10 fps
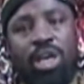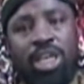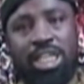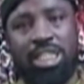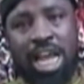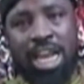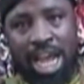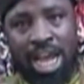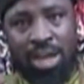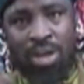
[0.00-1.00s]
marginalized
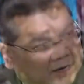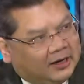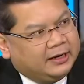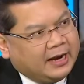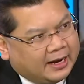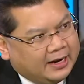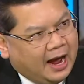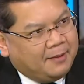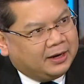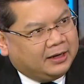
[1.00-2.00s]
politically and
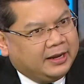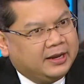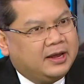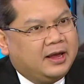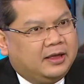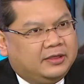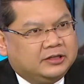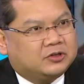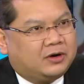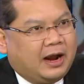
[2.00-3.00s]
economically. These
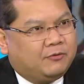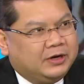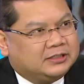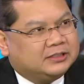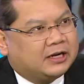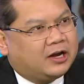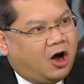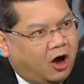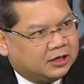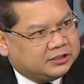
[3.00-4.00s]
are not reasons that
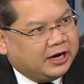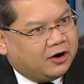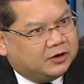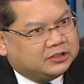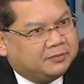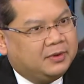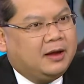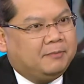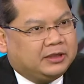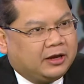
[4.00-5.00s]
cause terrorism,
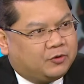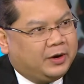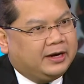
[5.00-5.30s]
but they create